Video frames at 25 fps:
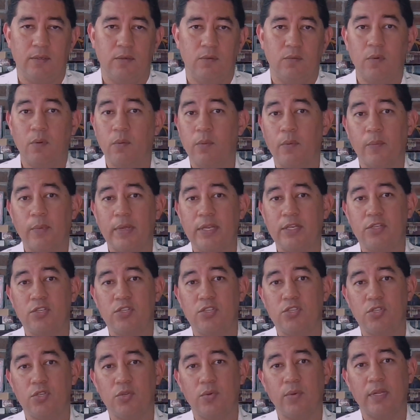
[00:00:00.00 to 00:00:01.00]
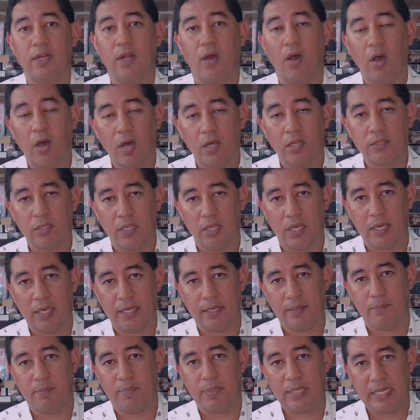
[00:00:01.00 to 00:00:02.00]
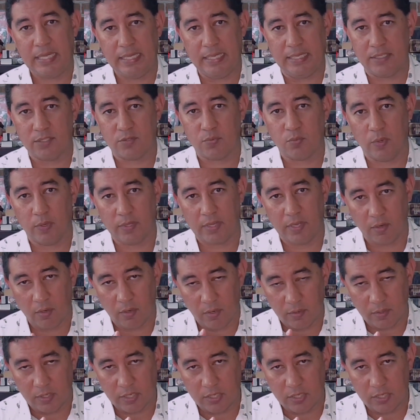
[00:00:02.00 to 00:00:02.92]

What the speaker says: Well, when we do an online piece where they're